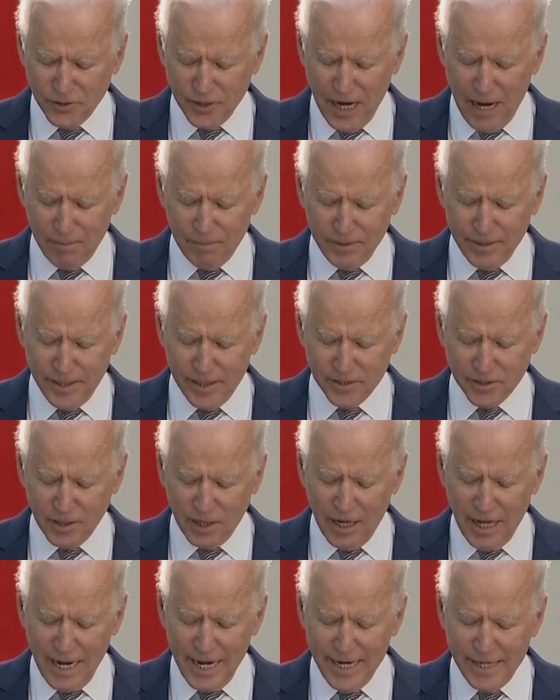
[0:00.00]
Japanese
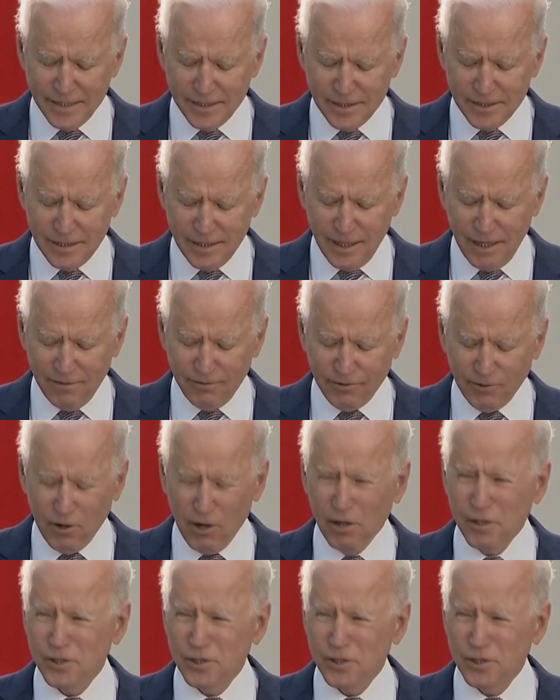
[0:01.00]
alliance and for